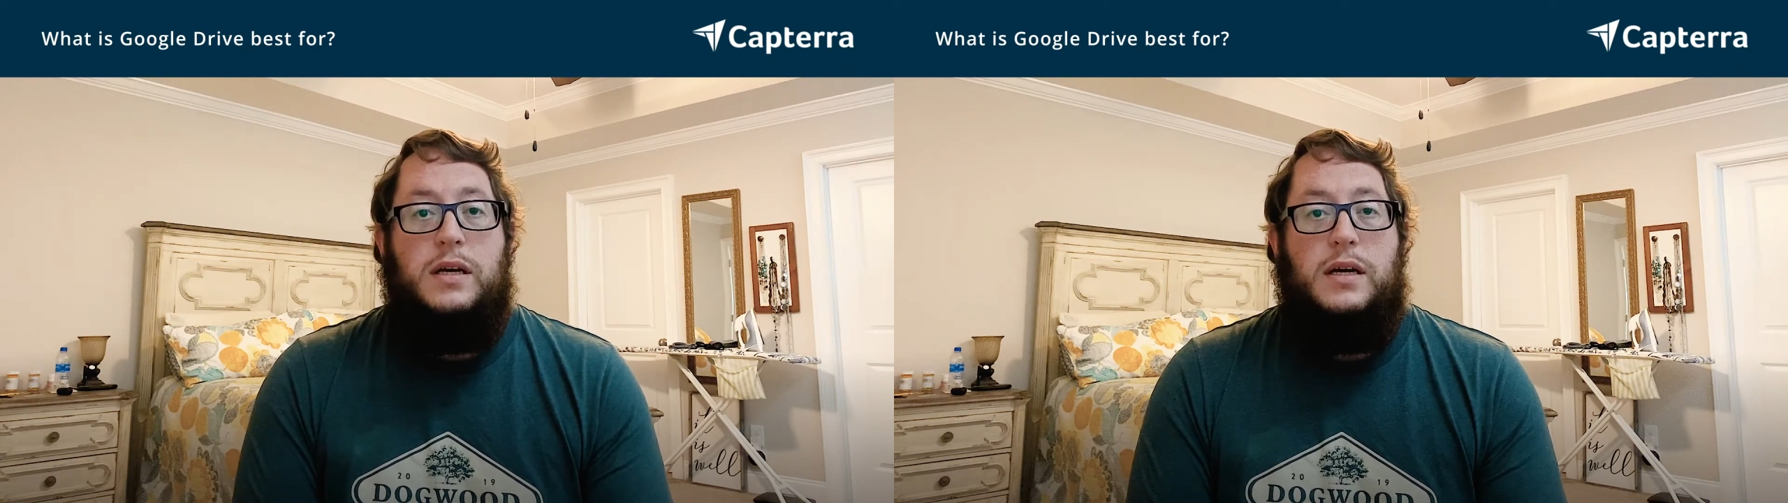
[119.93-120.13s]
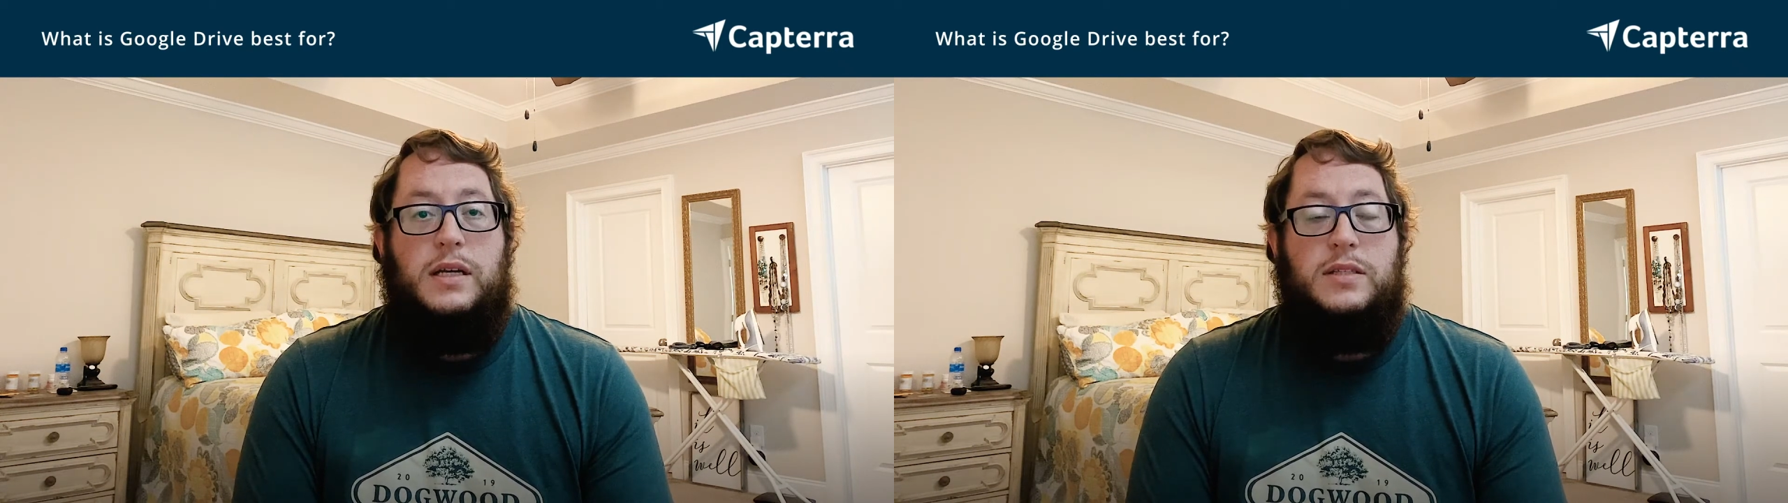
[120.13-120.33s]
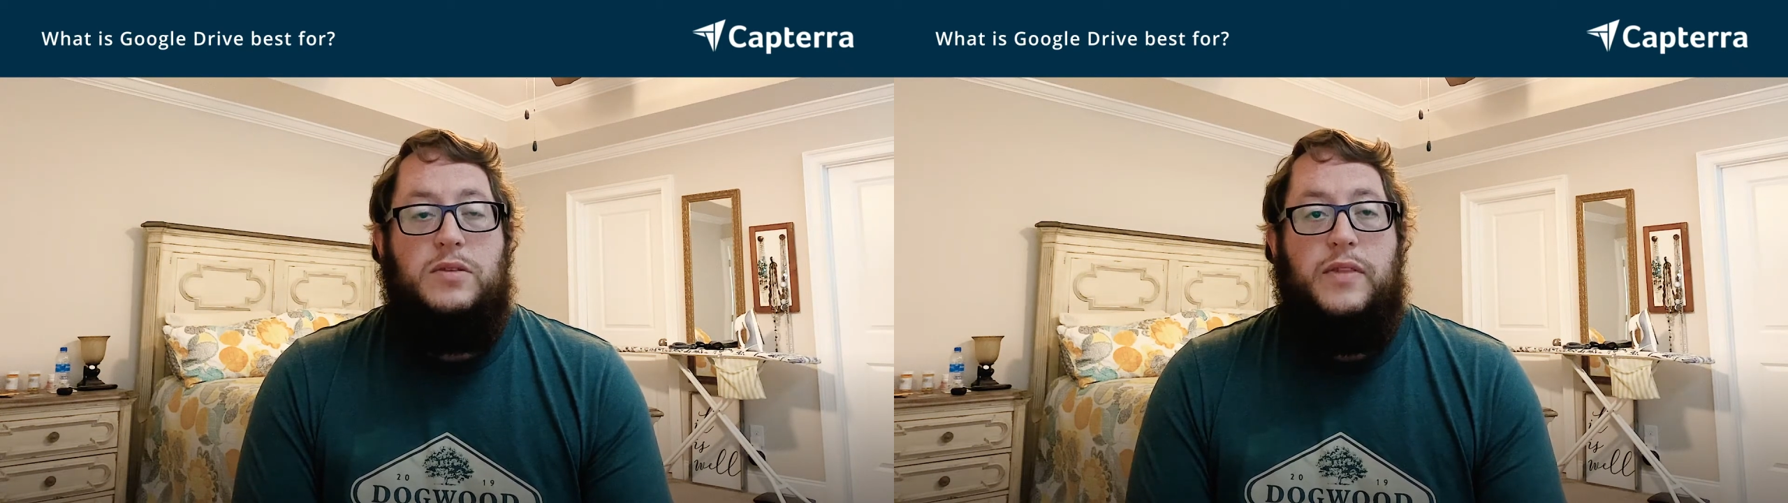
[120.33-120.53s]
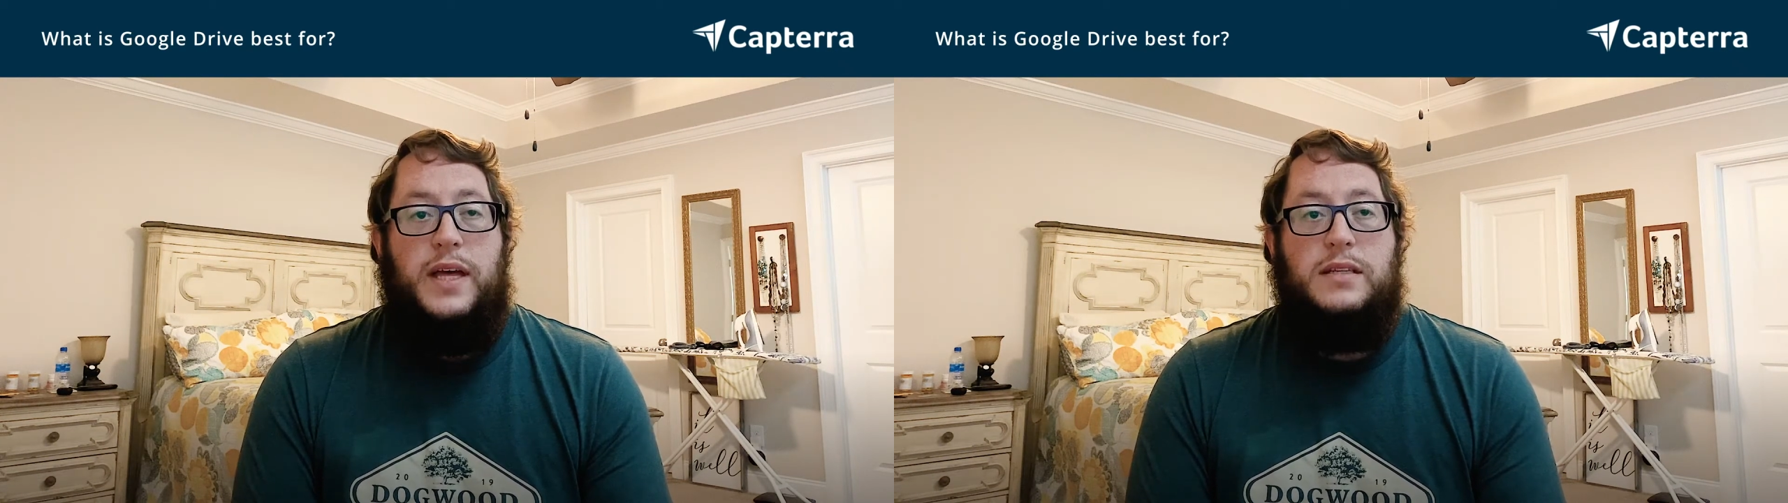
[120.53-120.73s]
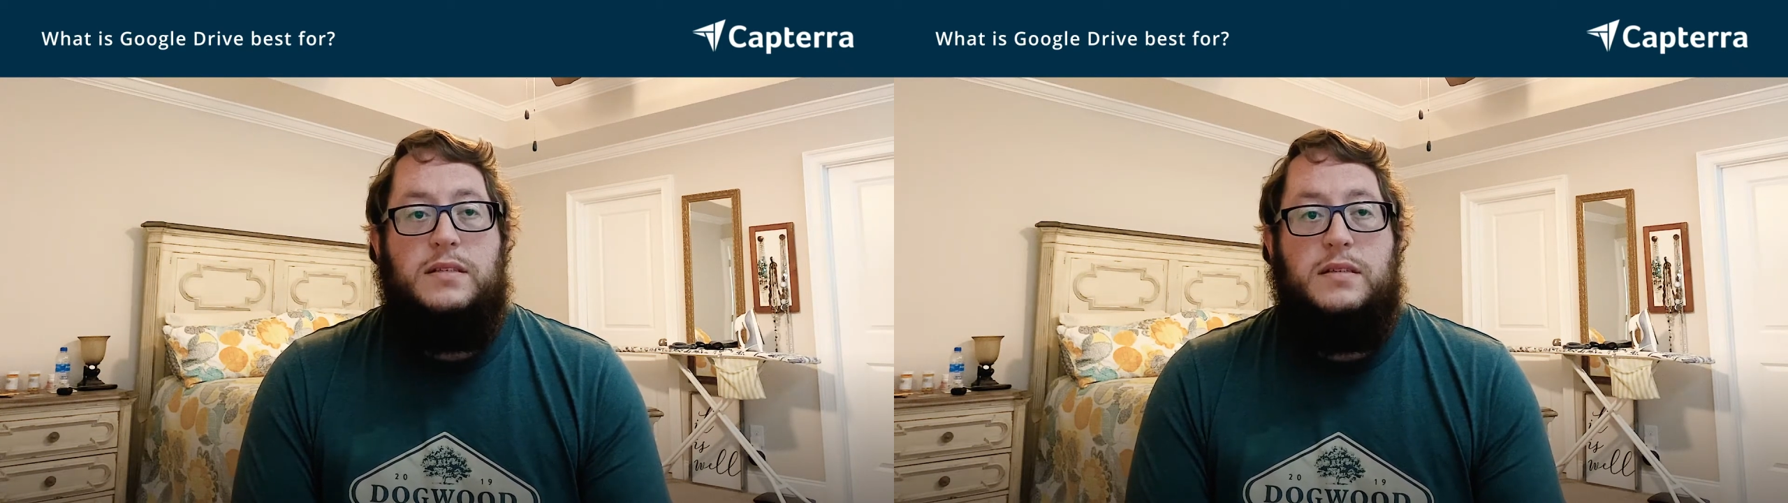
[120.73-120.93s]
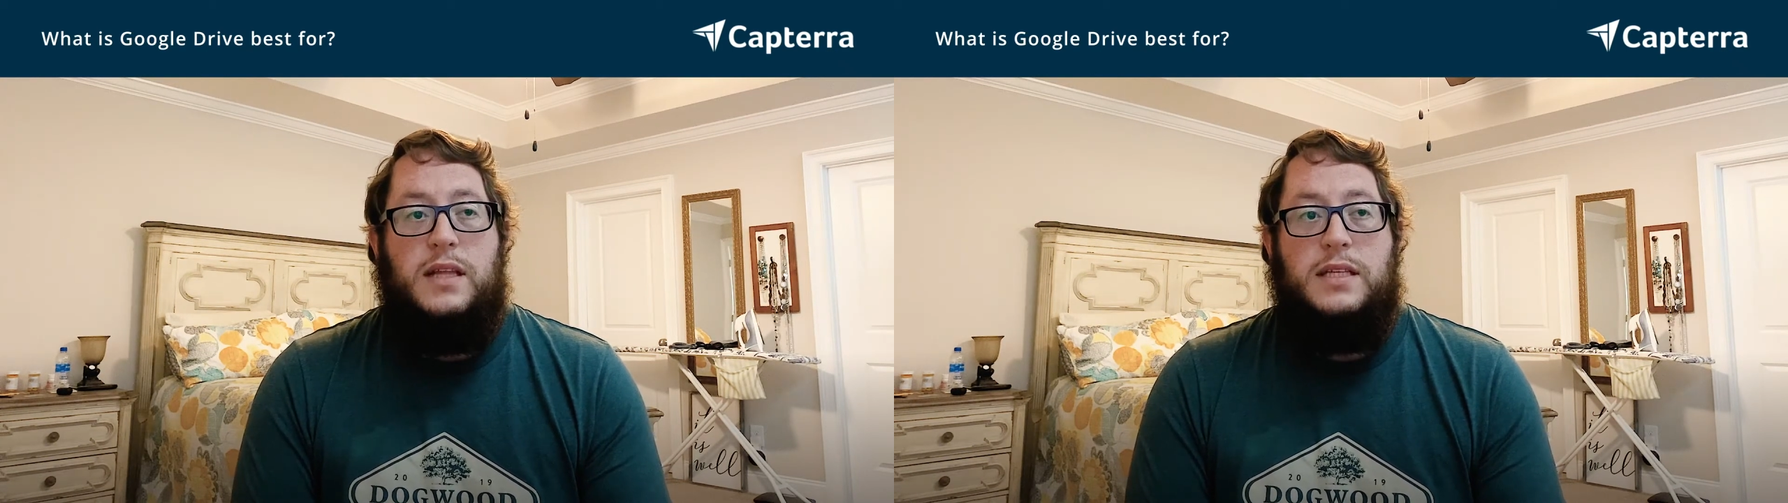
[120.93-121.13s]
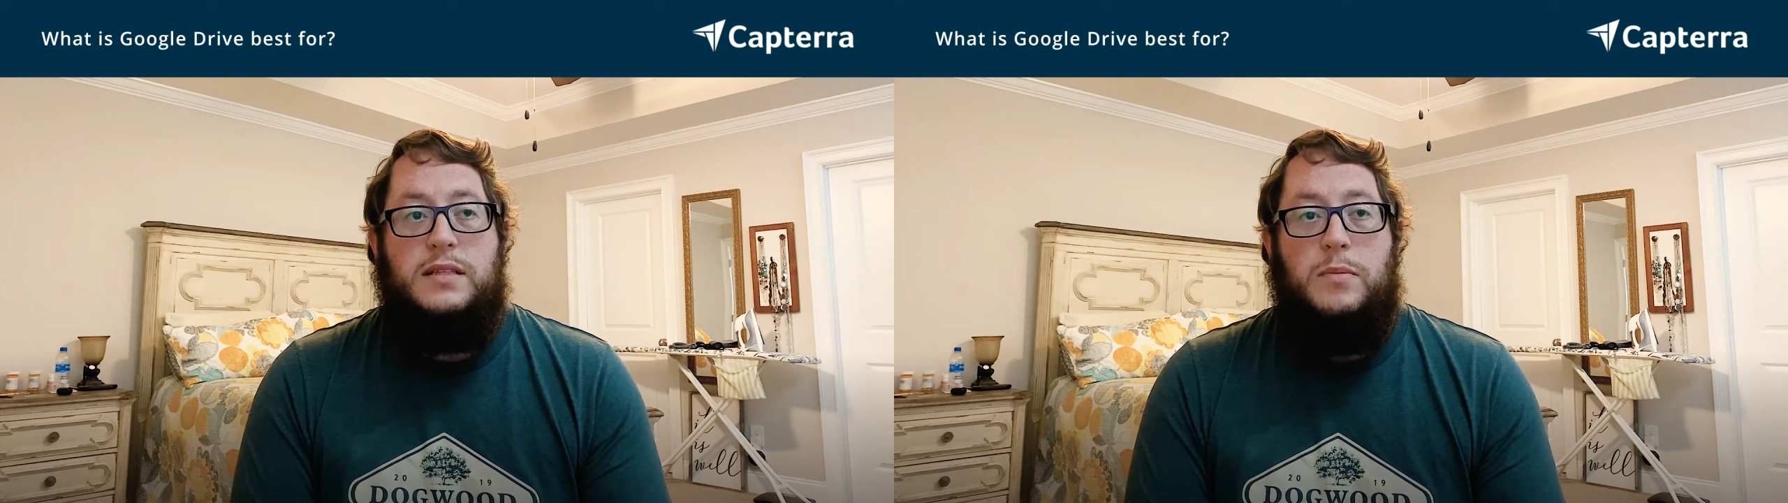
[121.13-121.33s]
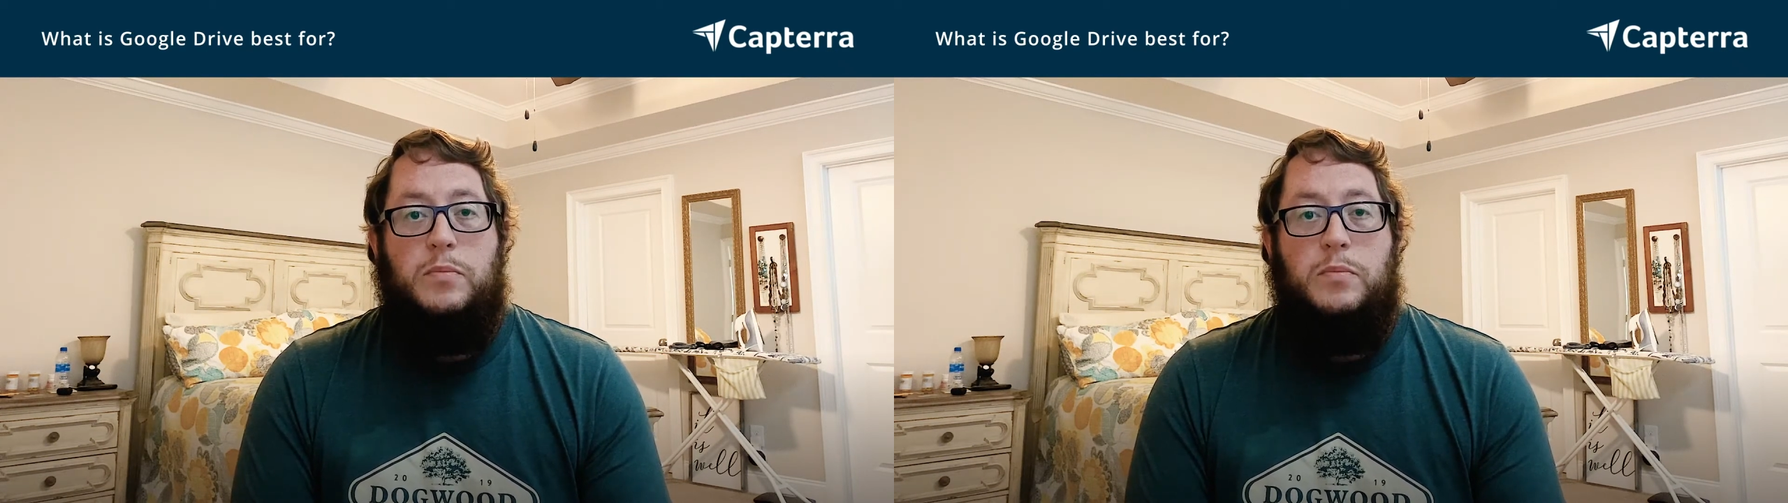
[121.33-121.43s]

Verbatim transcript: uh, and so that's that's the